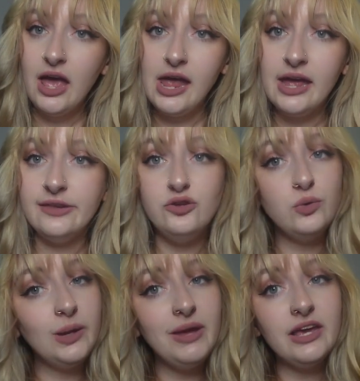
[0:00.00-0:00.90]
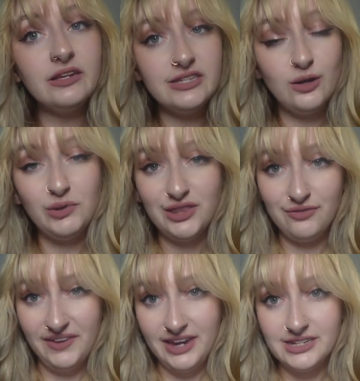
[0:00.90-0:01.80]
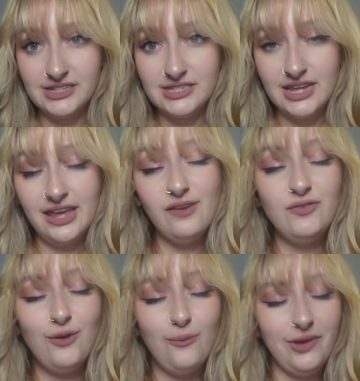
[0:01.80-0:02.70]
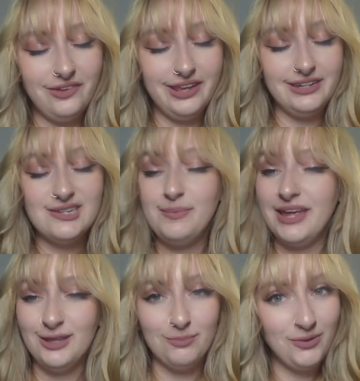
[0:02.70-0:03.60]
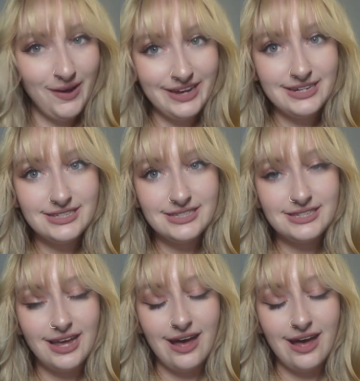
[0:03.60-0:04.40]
And you can make a deal with the fates if you're willing to pay their price.